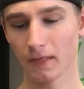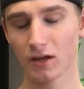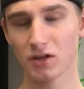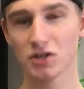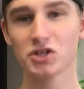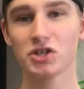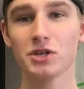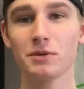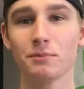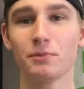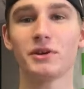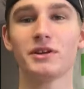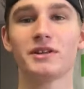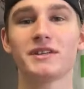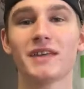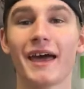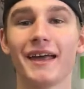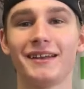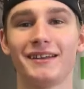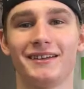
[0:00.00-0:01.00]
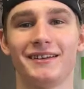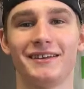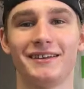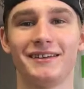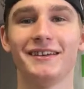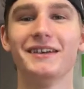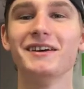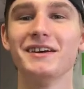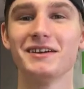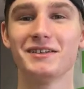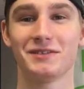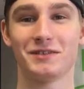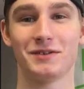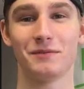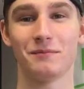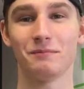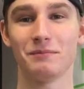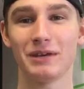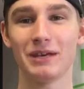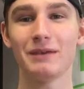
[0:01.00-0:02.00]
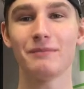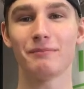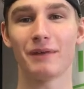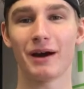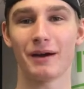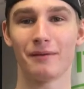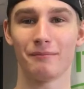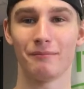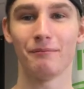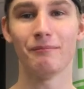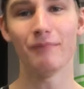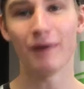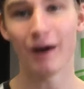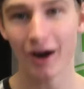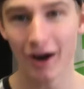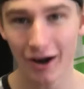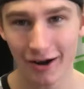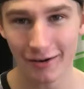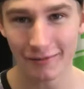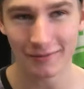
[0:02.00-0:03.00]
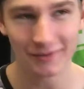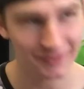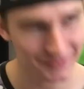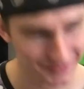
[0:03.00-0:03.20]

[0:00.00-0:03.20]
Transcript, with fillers: she pretended to be my mom.